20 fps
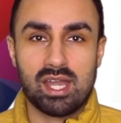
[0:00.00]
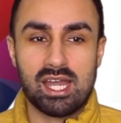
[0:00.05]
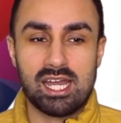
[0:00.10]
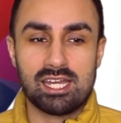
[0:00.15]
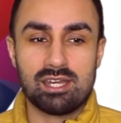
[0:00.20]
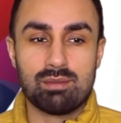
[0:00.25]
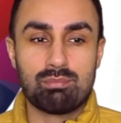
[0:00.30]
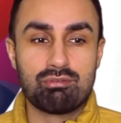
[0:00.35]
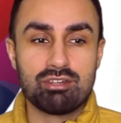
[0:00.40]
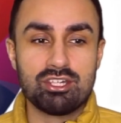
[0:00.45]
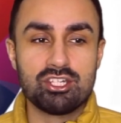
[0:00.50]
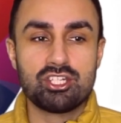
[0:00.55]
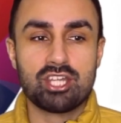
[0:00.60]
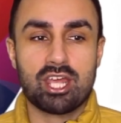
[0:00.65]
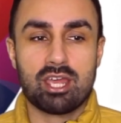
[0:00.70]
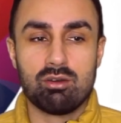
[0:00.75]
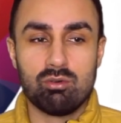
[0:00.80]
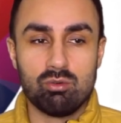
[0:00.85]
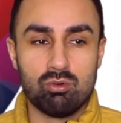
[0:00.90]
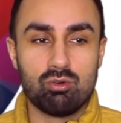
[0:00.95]
And
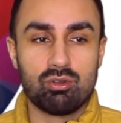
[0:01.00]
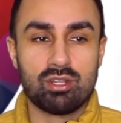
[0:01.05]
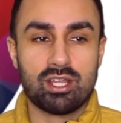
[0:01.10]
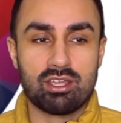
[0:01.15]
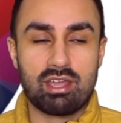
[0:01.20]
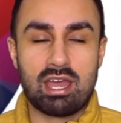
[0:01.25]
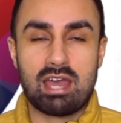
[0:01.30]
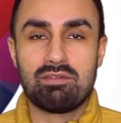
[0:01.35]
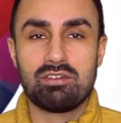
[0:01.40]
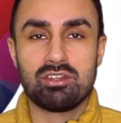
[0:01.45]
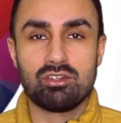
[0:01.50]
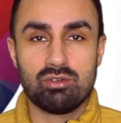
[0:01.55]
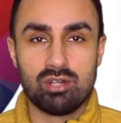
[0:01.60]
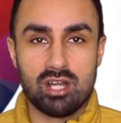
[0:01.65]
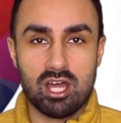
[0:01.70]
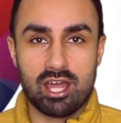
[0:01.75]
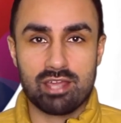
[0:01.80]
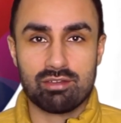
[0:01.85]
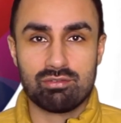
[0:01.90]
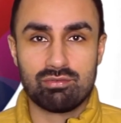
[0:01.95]
appreciate all that you have in your
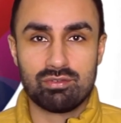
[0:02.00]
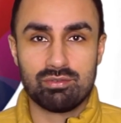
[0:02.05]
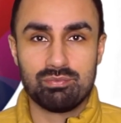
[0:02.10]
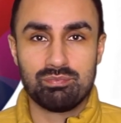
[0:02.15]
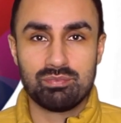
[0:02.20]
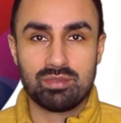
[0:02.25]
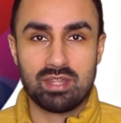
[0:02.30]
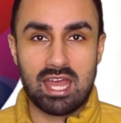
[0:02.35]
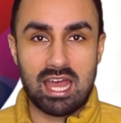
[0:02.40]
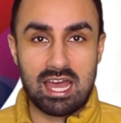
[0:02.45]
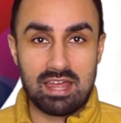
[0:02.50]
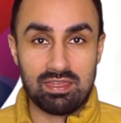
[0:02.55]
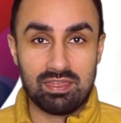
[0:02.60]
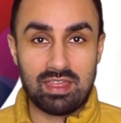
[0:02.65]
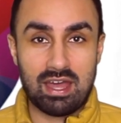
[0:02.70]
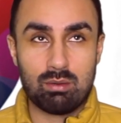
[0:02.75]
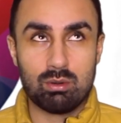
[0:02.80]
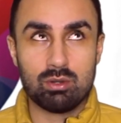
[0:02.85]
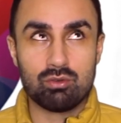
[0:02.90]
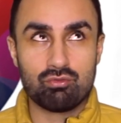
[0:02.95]
life. And
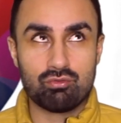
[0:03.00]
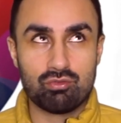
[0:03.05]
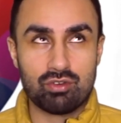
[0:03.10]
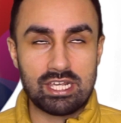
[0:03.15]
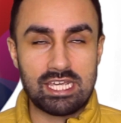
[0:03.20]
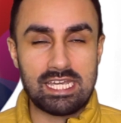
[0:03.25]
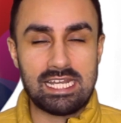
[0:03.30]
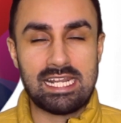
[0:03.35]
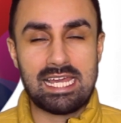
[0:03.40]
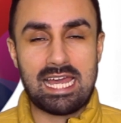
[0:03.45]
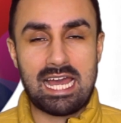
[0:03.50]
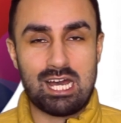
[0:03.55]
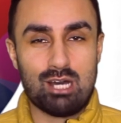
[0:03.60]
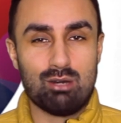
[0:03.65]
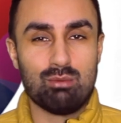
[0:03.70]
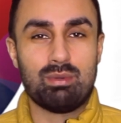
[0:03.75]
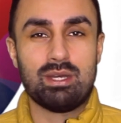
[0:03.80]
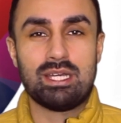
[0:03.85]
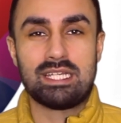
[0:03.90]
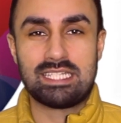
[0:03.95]
that would really
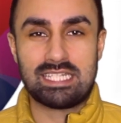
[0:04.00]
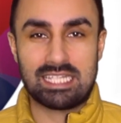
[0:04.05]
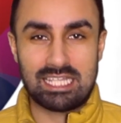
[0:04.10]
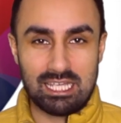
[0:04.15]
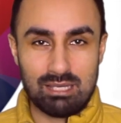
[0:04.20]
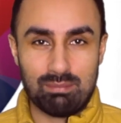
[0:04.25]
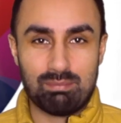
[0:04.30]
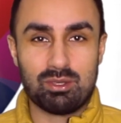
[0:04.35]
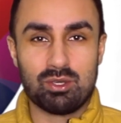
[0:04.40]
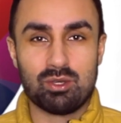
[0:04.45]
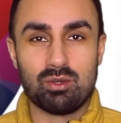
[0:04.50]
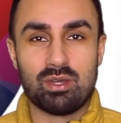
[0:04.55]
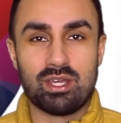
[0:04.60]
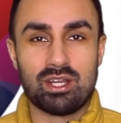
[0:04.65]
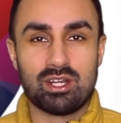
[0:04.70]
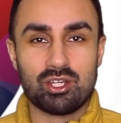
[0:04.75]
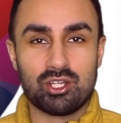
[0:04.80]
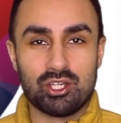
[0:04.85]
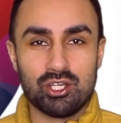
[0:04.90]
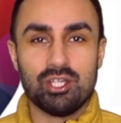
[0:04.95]
help to keep you
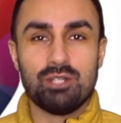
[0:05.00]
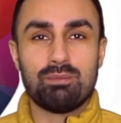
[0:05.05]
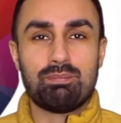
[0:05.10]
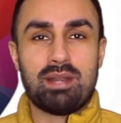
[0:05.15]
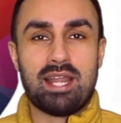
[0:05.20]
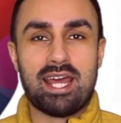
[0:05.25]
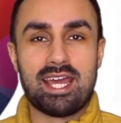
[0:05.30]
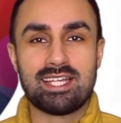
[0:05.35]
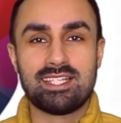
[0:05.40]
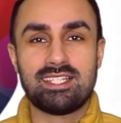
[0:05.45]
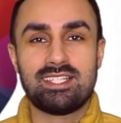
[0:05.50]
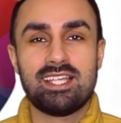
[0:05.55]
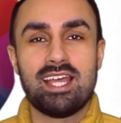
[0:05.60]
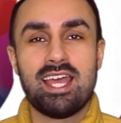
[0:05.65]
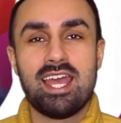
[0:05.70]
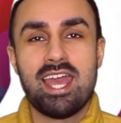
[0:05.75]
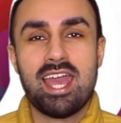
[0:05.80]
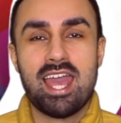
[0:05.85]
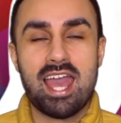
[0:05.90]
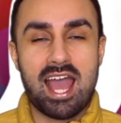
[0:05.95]
in a good place
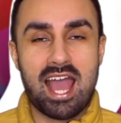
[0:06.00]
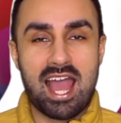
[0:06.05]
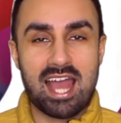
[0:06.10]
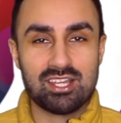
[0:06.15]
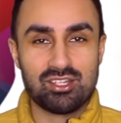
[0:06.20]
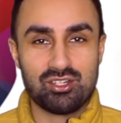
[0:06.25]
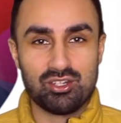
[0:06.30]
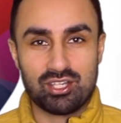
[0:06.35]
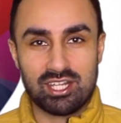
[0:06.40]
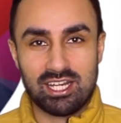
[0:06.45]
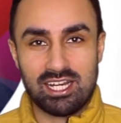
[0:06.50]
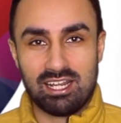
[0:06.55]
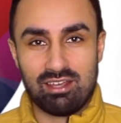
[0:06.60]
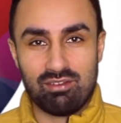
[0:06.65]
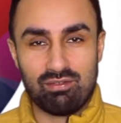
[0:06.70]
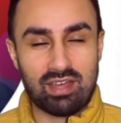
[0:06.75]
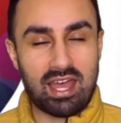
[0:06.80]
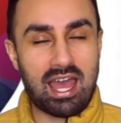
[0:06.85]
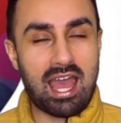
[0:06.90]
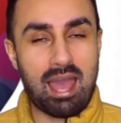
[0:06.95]
and you can
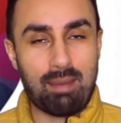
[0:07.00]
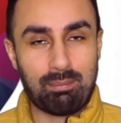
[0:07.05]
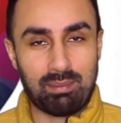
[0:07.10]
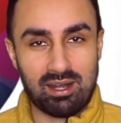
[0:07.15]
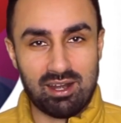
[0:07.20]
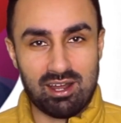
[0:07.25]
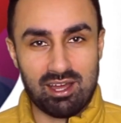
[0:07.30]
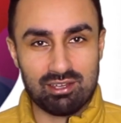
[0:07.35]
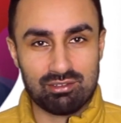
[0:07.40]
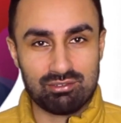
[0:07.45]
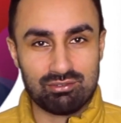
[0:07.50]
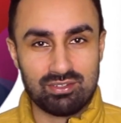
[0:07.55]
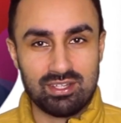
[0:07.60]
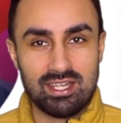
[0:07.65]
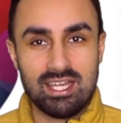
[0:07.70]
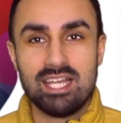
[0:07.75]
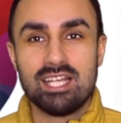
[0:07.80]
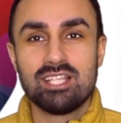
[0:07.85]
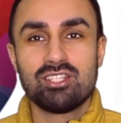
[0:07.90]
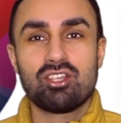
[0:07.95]
live a happy life.
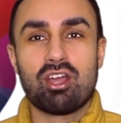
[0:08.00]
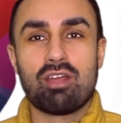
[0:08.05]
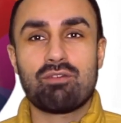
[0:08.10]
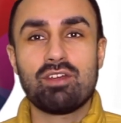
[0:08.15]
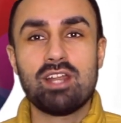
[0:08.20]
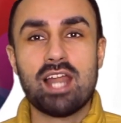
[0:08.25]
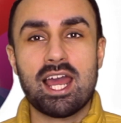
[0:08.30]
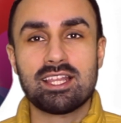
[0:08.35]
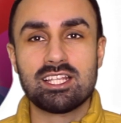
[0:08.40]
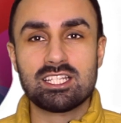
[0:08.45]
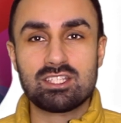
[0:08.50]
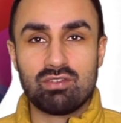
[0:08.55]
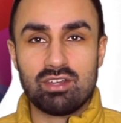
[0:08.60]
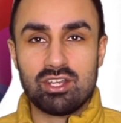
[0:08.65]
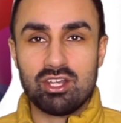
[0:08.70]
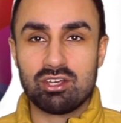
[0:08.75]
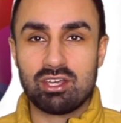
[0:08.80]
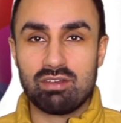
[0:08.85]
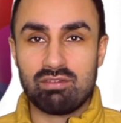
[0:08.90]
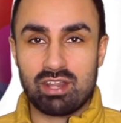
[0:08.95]
So if you like this
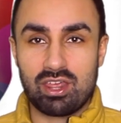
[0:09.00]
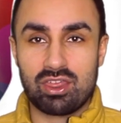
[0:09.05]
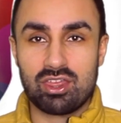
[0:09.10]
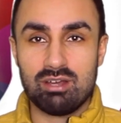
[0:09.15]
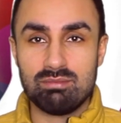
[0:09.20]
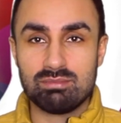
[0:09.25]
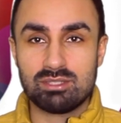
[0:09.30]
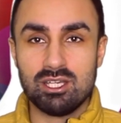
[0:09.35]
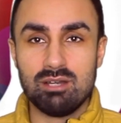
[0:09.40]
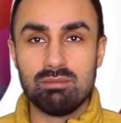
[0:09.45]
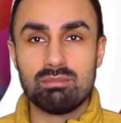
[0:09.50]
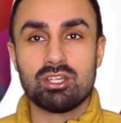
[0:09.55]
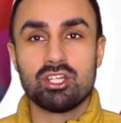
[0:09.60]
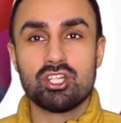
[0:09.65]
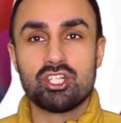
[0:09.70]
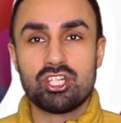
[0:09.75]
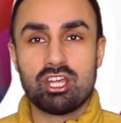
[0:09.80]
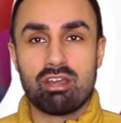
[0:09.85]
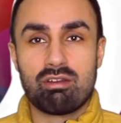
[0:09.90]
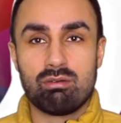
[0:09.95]
video, give it a thumbs up,
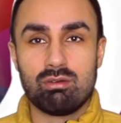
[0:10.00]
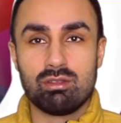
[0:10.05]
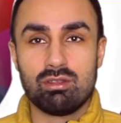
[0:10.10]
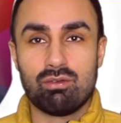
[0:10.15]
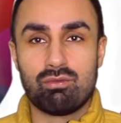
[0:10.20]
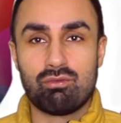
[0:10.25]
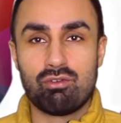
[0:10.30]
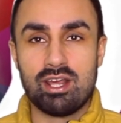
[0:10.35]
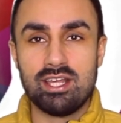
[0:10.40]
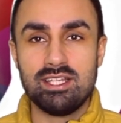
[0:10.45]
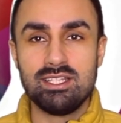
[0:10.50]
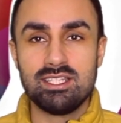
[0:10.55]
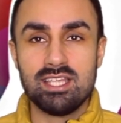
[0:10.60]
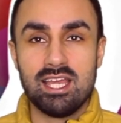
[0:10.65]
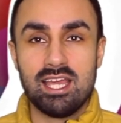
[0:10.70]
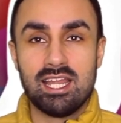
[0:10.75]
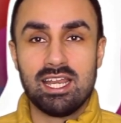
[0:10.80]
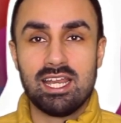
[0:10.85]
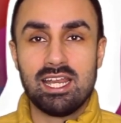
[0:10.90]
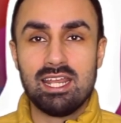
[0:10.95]
share it with your friends,
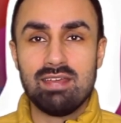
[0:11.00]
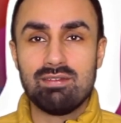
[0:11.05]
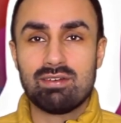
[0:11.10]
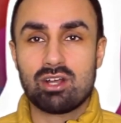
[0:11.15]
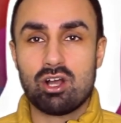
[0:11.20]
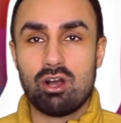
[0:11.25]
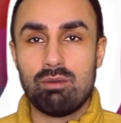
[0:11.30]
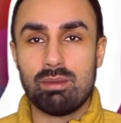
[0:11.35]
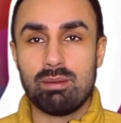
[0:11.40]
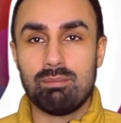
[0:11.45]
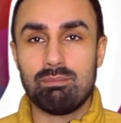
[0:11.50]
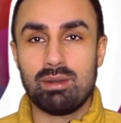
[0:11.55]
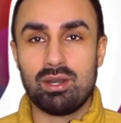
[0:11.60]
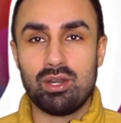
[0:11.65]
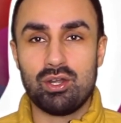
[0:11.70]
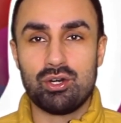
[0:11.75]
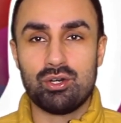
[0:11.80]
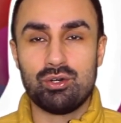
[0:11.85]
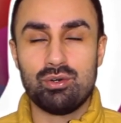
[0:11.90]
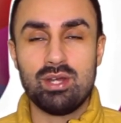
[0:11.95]
leave a comment
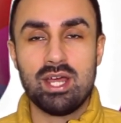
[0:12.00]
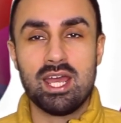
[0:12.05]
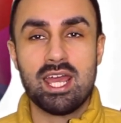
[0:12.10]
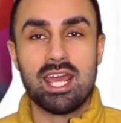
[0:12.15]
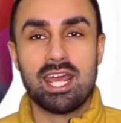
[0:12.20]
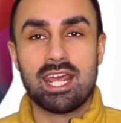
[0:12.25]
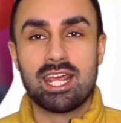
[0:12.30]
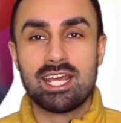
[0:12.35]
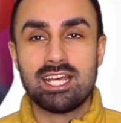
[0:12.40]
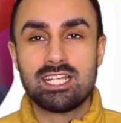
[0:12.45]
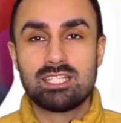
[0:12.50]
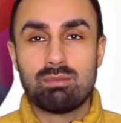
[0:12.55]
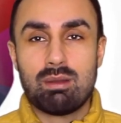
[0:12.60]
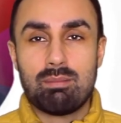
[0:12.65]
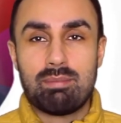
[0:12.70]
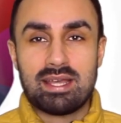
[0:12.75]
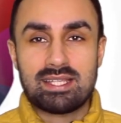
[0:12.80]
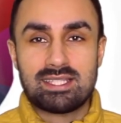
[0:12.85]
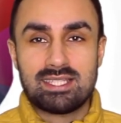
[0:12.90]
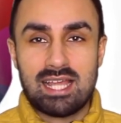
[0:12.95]
below. Here's my
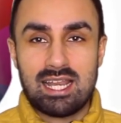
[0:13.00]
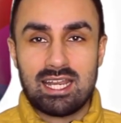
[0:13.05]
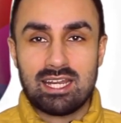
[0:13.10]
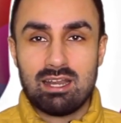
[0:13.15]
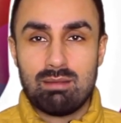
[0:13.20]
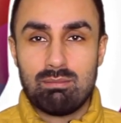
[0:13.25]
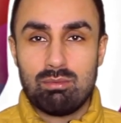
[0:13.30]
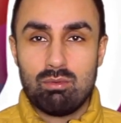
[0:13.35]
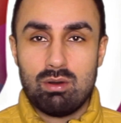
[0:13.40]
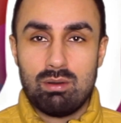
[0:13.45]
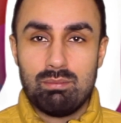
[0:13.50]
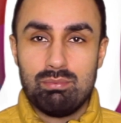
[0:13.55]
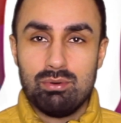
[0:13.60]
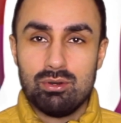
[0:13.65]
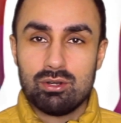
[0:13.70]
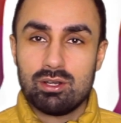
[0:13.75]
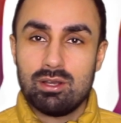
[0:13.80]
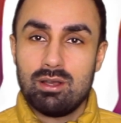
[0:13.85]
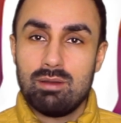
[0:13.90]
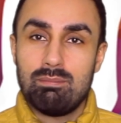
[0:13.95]
best-selling number one
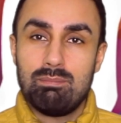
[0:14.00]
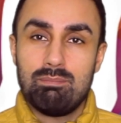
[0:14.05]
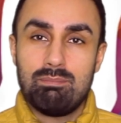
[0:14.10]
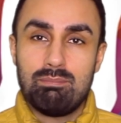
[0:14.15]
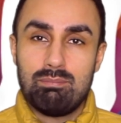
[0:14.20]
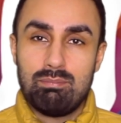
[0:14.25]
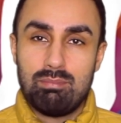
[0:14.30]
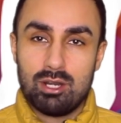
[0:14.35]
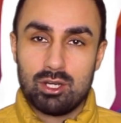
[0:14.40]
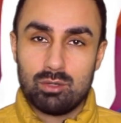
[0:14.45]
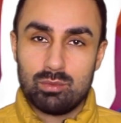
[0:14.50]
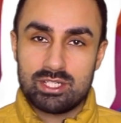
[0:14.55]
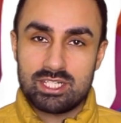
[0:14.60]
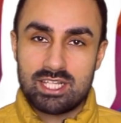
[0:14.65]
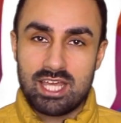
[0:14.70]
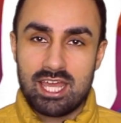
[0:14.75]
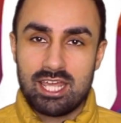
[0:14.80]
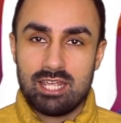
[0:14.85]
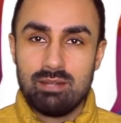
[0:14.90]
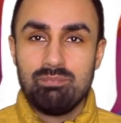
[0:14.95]
book, Bollywood
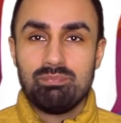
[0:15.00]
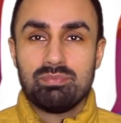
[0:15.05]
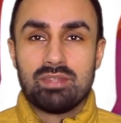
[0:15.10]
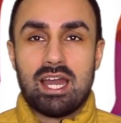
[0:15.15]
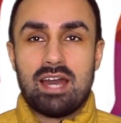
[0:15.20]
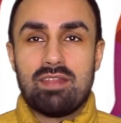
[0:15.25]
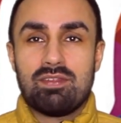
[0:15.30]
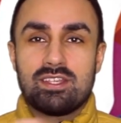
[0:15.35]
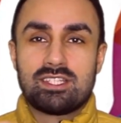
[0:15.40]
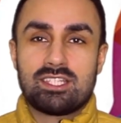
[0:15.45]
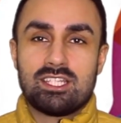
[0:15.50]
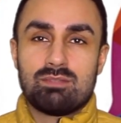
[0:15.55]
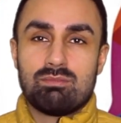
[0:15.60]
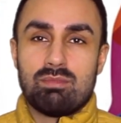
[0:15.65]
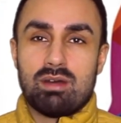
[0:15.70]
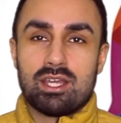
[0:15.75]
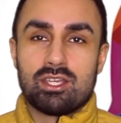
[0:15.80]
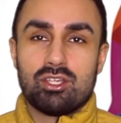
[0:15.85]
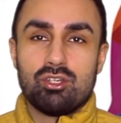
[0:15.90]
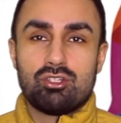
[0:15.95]
Gay, and this is
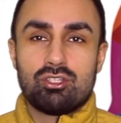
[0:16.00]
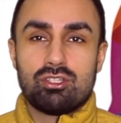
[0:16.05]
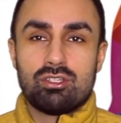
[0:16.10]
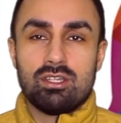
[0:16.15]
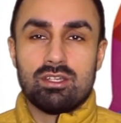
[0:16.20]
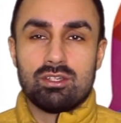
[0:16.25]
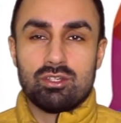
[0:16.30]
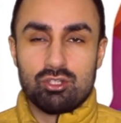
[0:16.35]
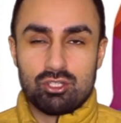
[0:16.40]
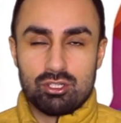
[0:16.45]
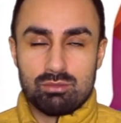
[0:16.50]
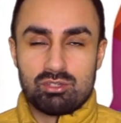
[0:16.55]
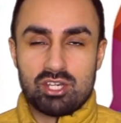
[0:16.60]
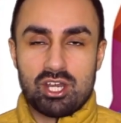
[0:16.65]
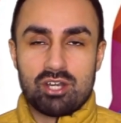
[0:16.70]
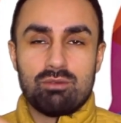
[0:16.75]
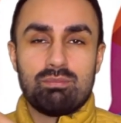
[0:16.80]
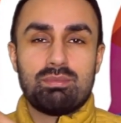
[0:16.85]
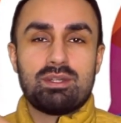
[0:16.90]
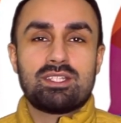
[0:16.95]
my YouTube
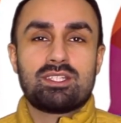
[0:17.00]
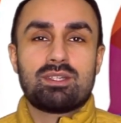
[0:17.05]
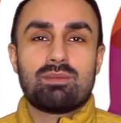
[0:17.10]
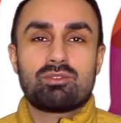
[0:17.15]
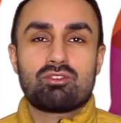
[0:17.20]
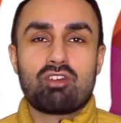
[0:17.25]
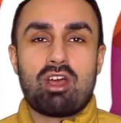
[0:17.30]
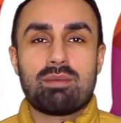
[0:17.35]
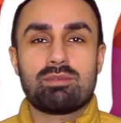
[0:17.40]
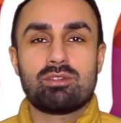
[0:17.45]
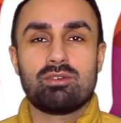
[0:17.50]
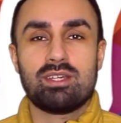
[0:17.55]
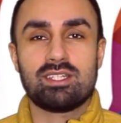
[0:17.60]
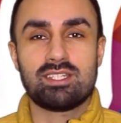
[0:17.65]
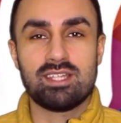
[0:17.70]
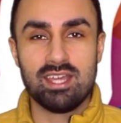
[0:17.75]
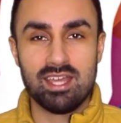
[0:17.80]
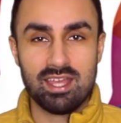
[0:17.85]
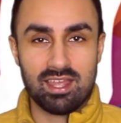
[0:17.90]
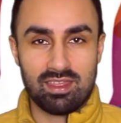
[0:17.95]
channel. Please subscribe to
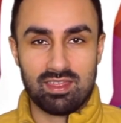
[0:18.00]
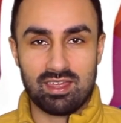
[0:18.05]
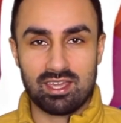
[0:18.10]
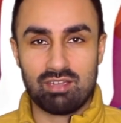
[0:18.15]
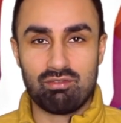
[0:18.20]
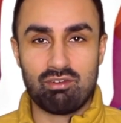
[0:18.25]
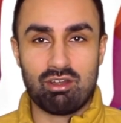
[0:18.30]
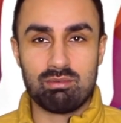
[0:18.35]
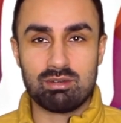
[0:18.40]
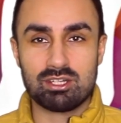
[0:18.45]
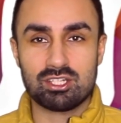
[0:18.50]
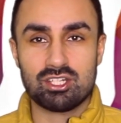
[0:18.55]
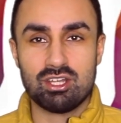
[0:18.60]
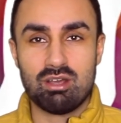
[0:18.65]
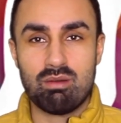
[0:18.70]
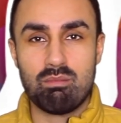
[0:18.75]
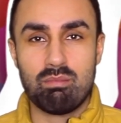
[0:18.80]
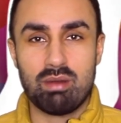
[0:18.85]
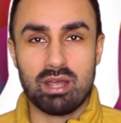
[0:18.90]
it. Thank you very much.